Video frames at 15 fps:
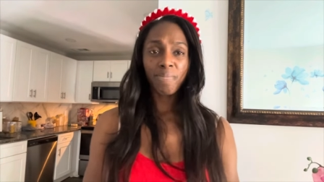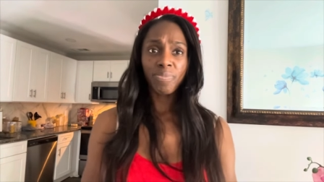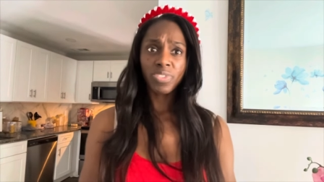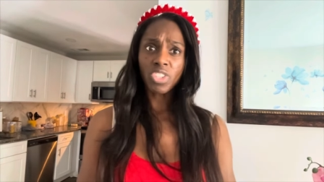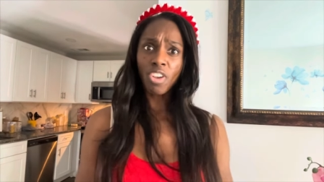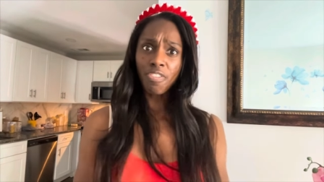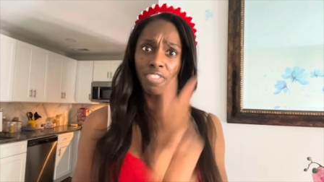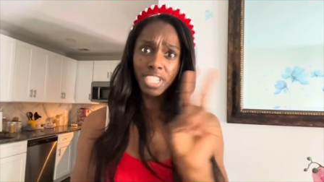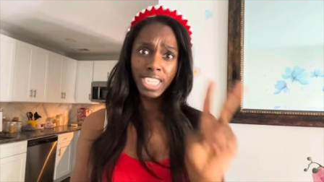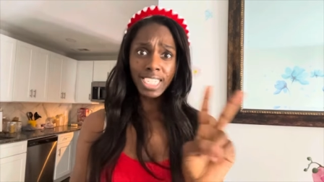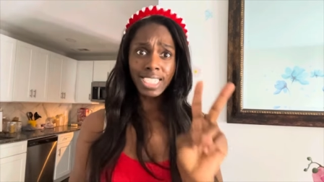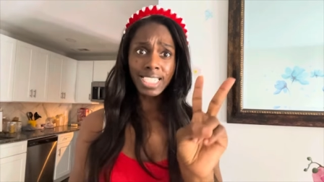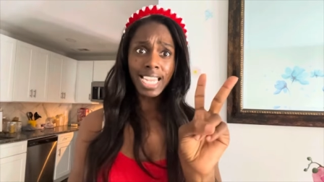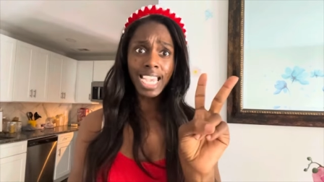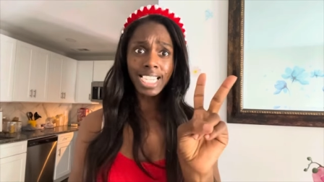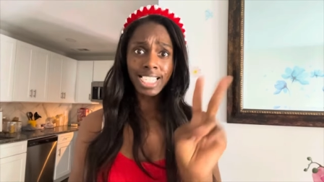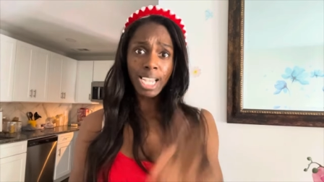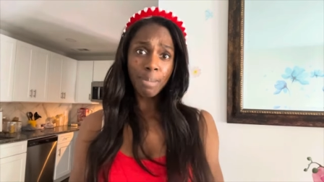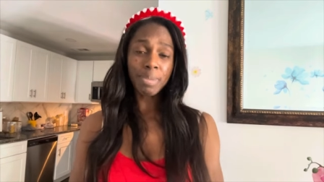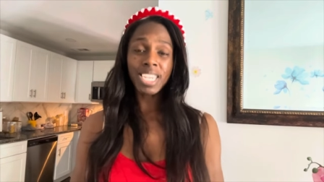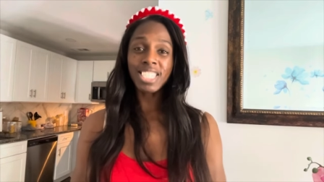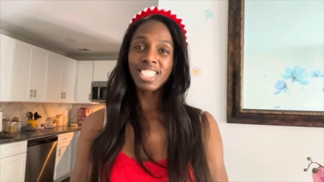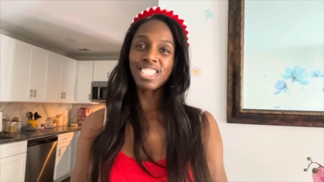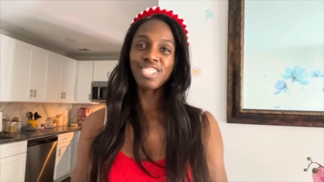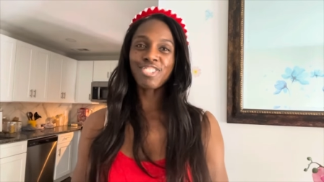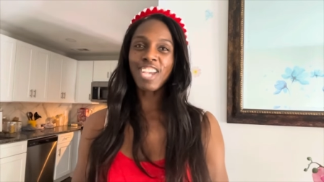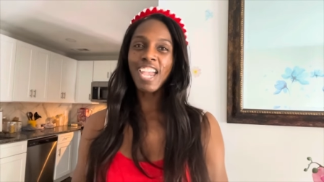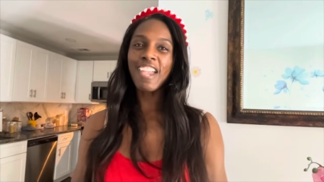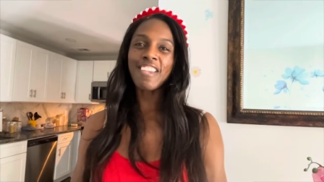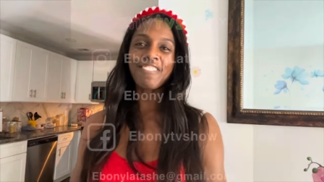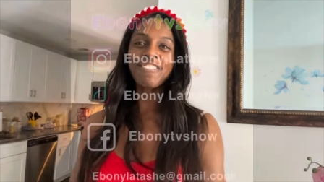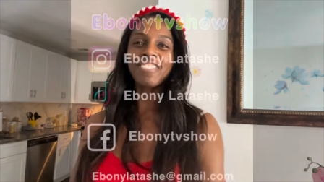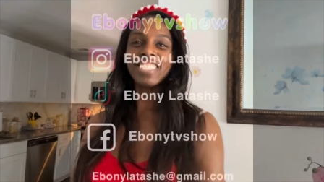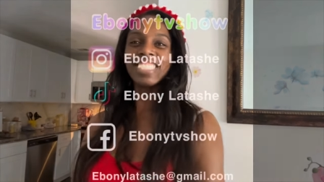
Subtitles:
Don't forget to like, comment, and subscribe.